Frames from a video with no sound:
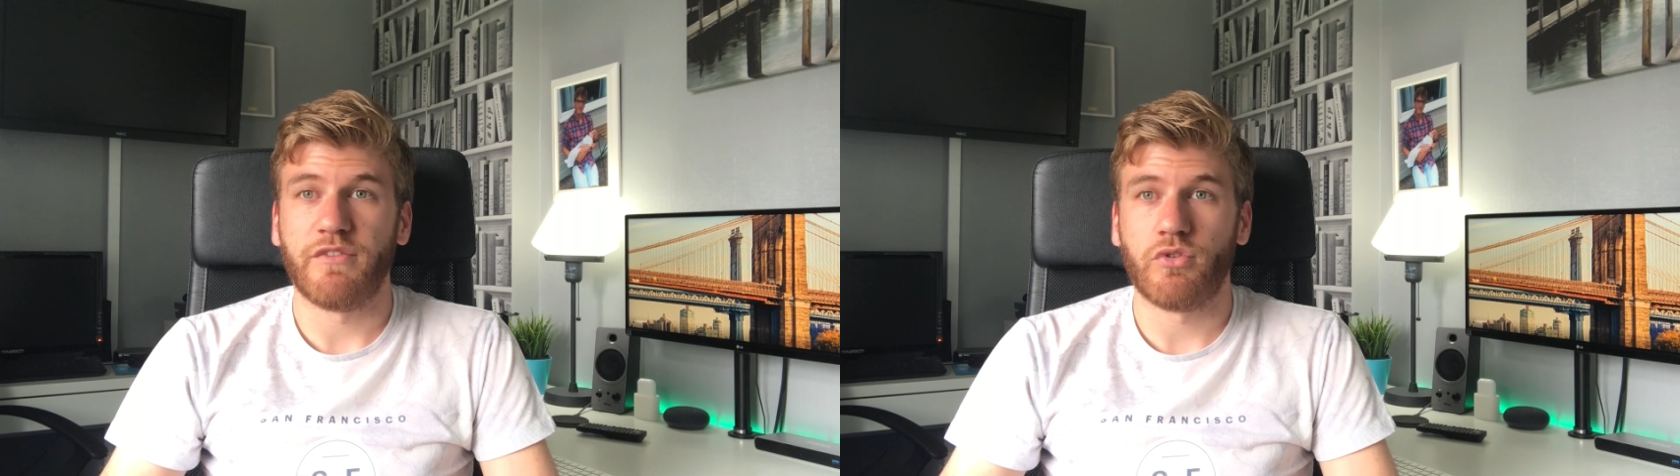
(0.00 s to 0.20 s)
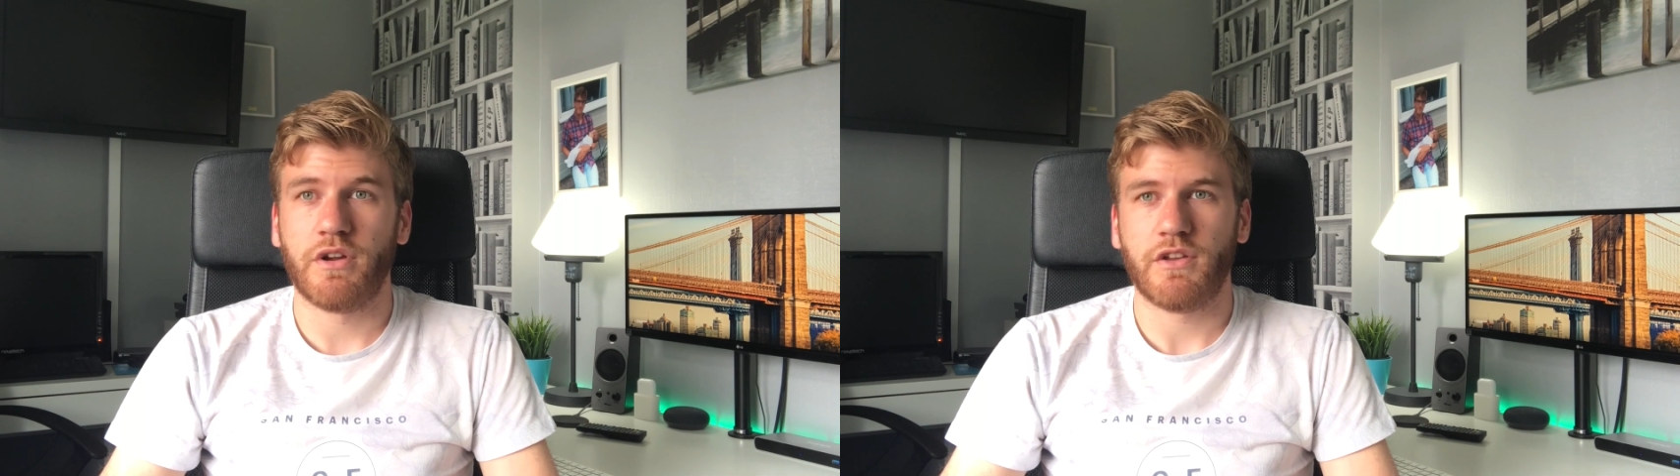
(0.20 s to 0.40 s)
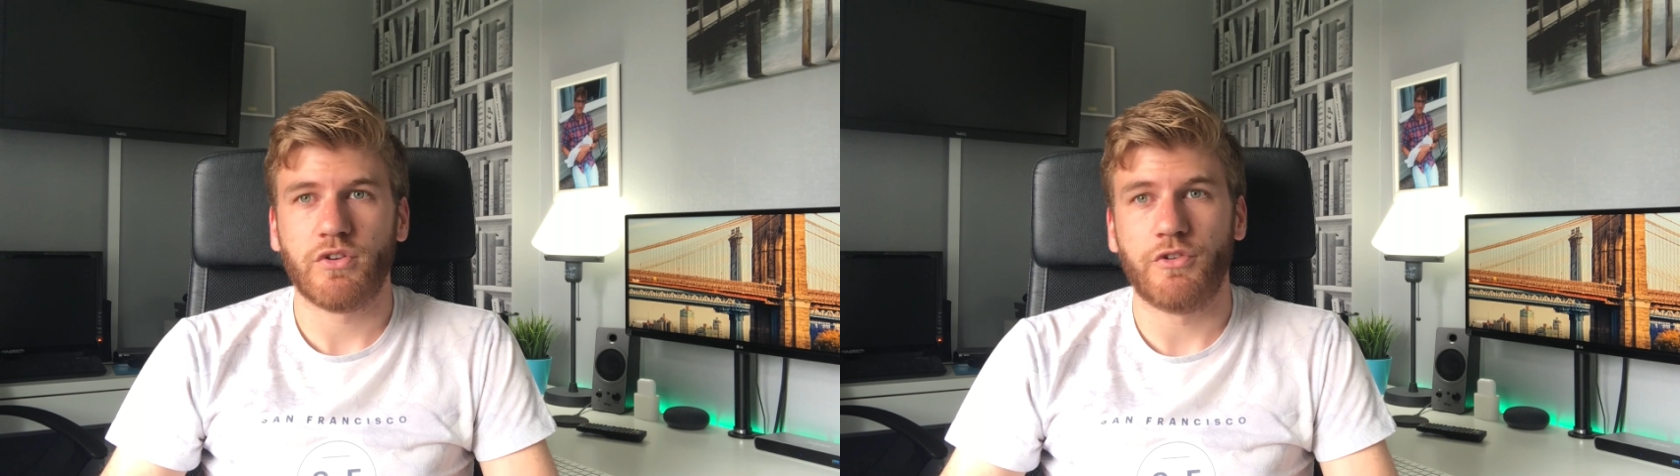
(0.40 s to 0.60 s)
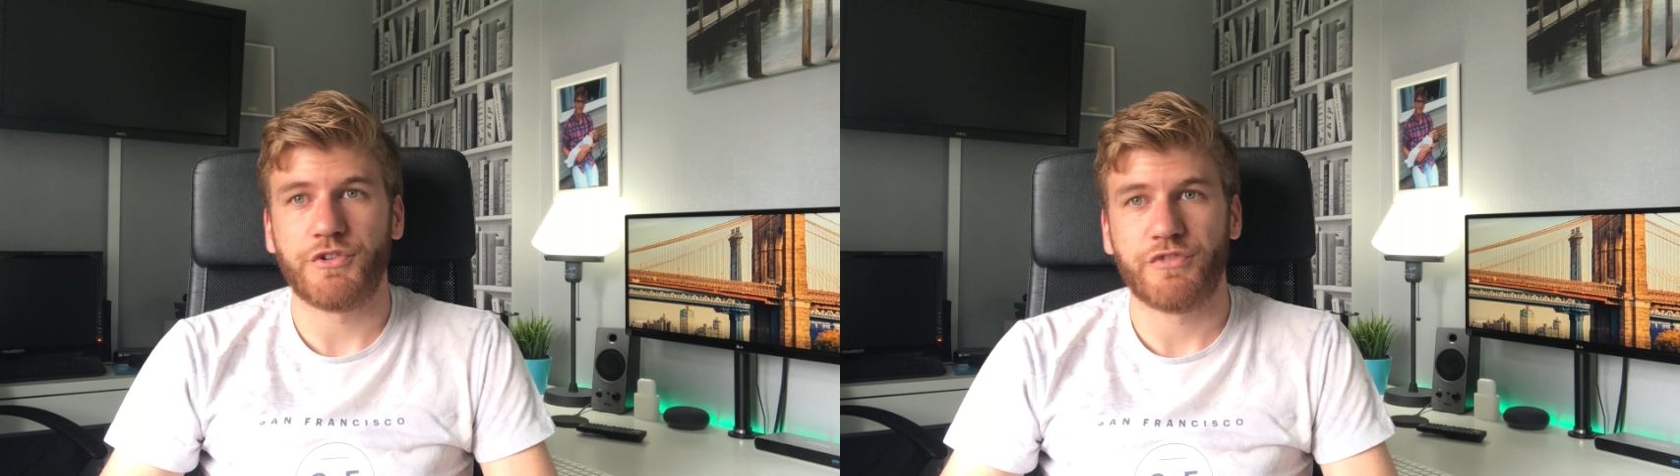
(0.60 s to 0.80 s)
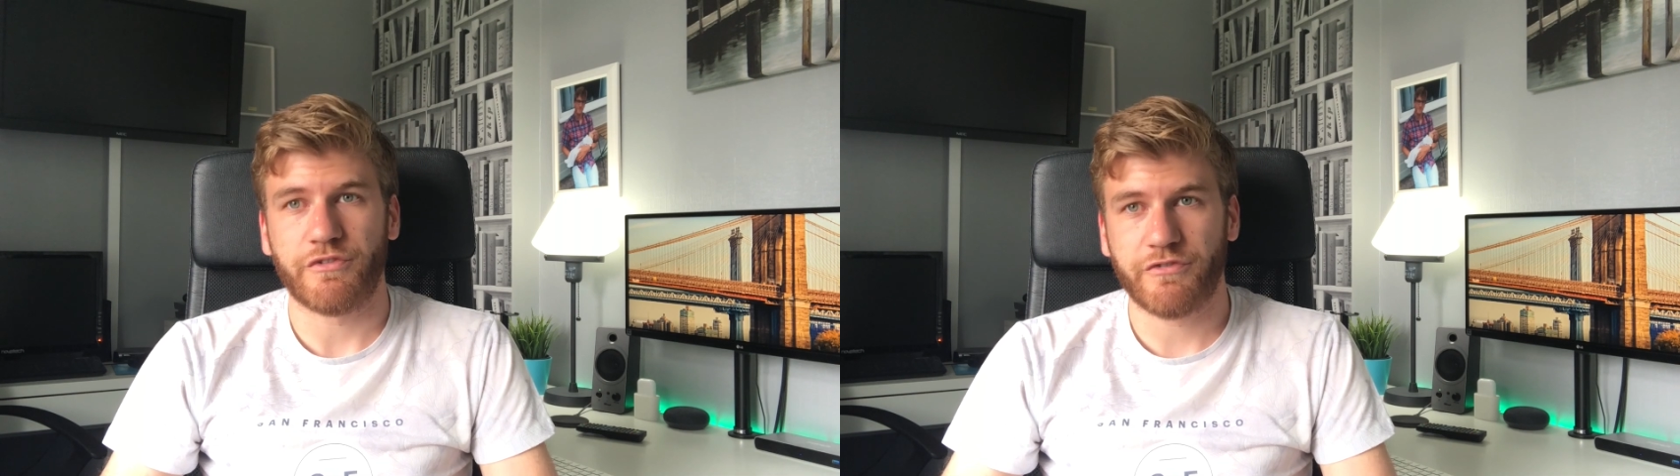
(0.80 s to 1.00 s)
already talked
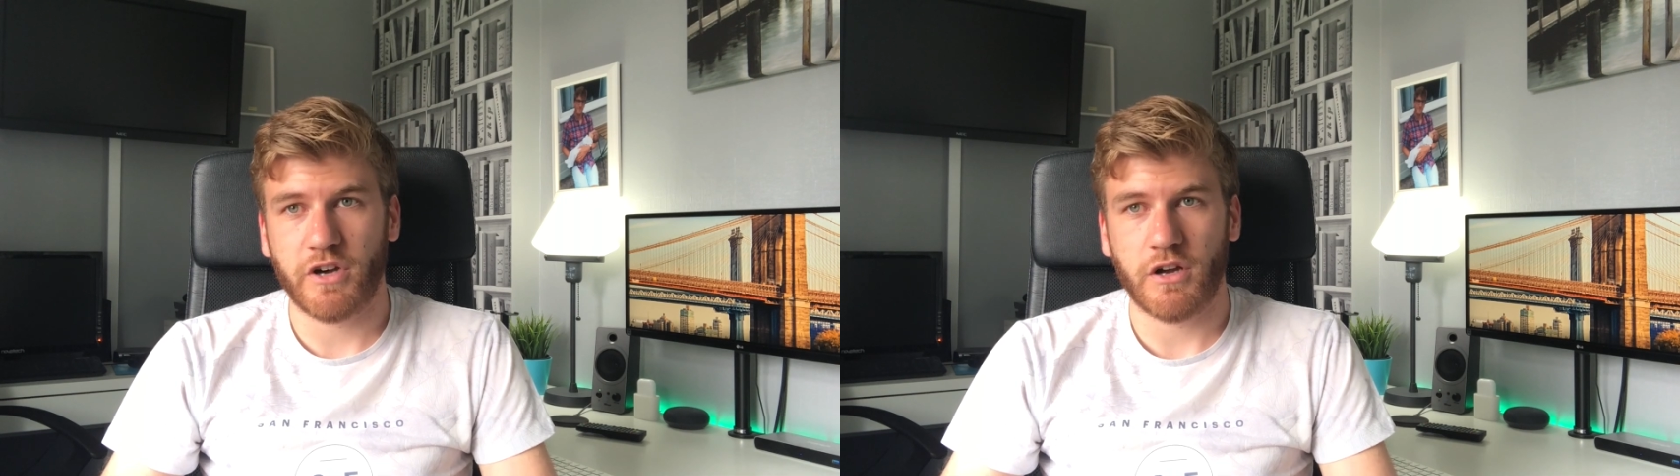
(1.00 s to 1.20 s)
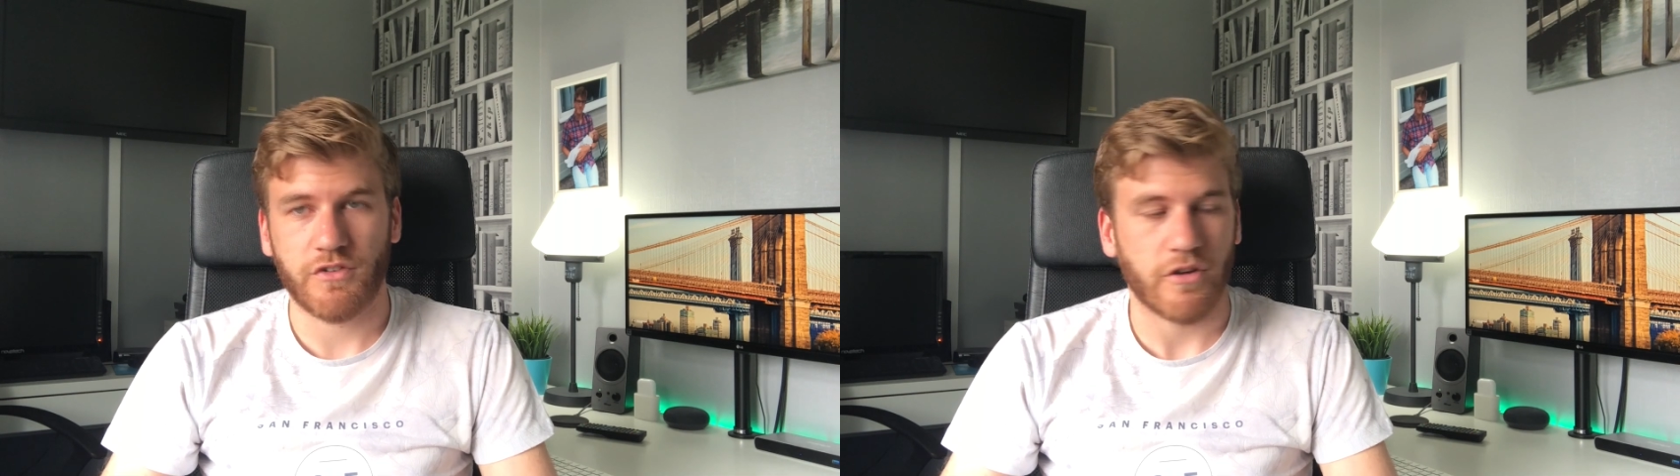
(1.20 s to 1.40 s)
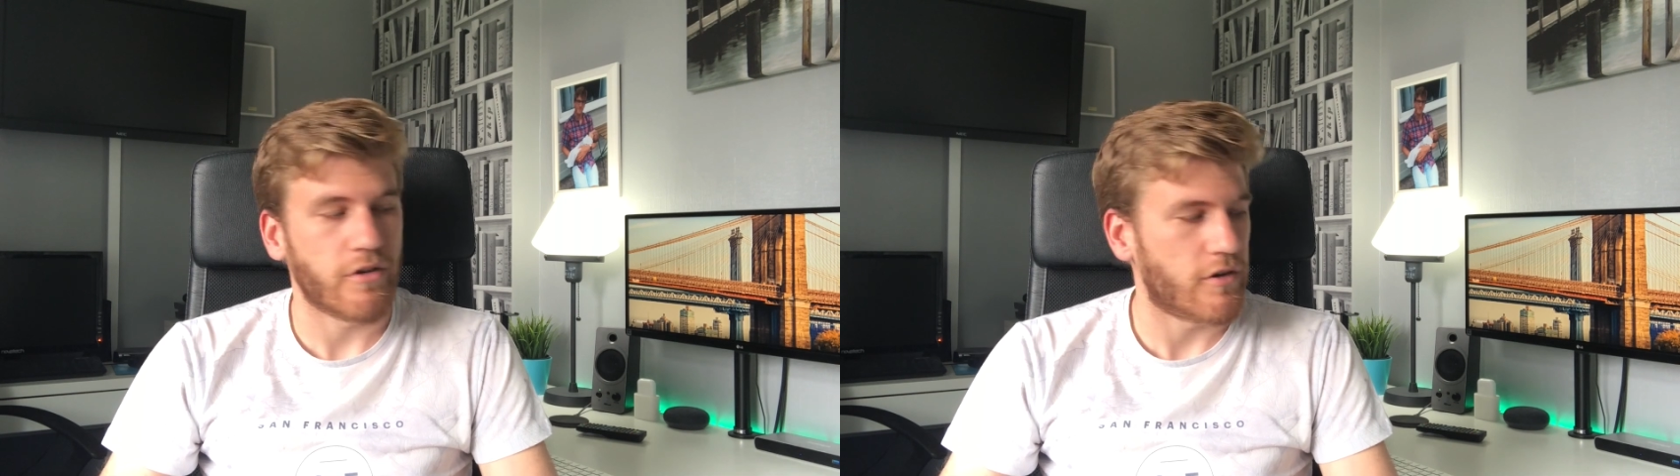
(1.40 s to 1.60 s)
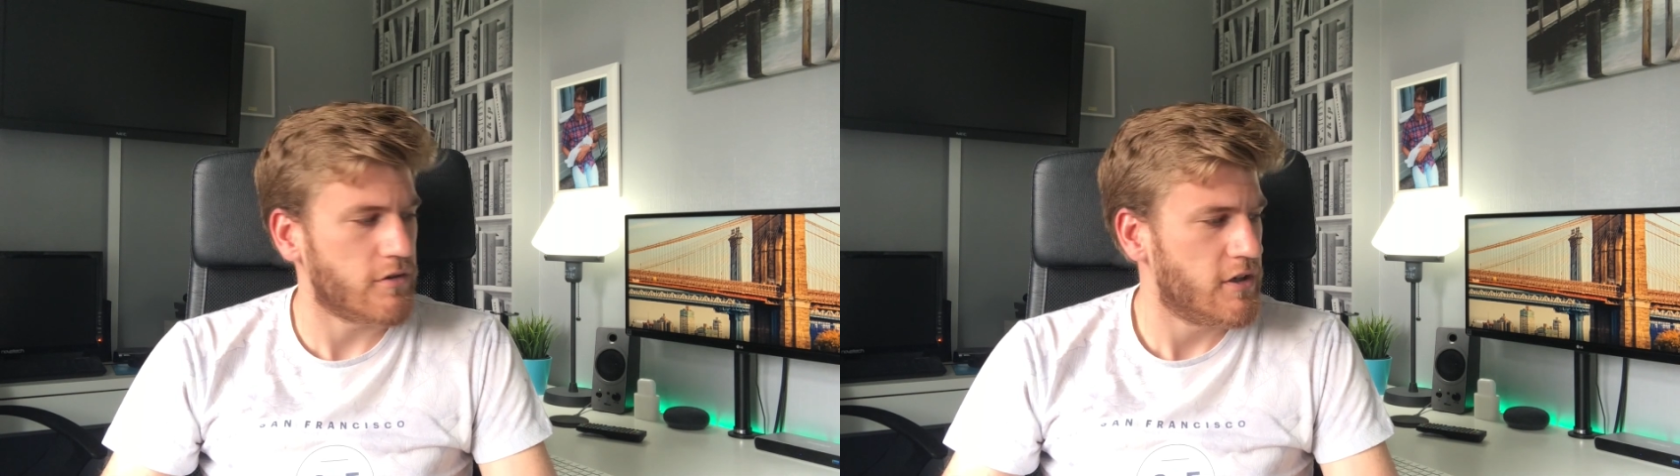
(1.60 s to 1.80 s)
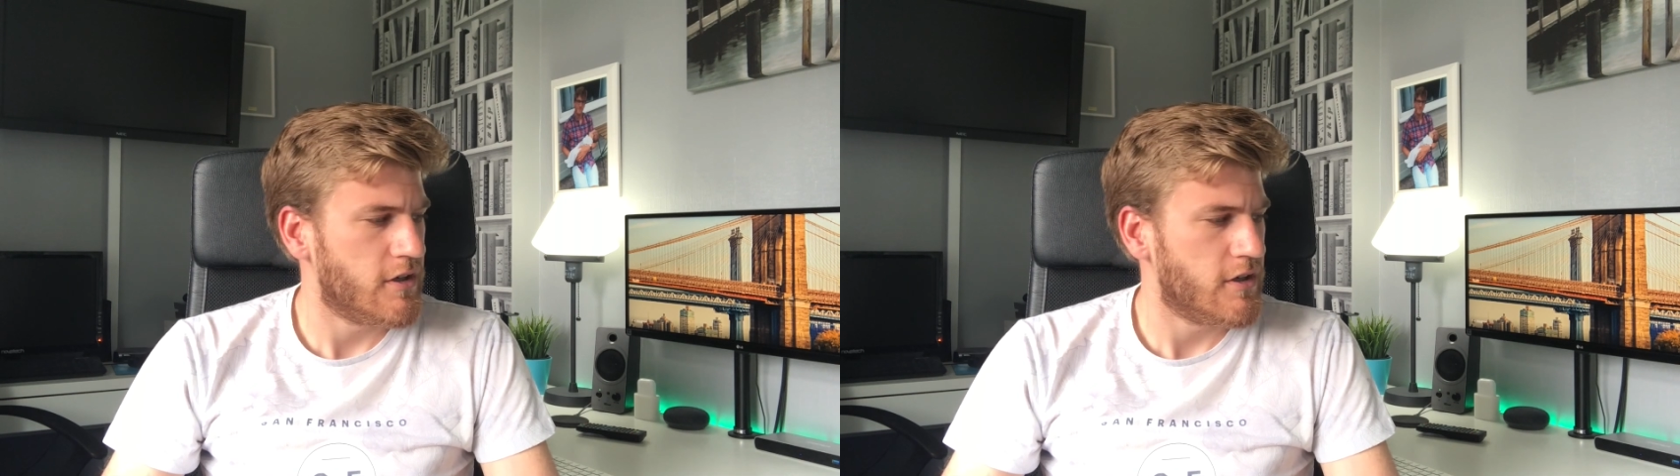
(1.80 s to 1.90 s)
for far too long.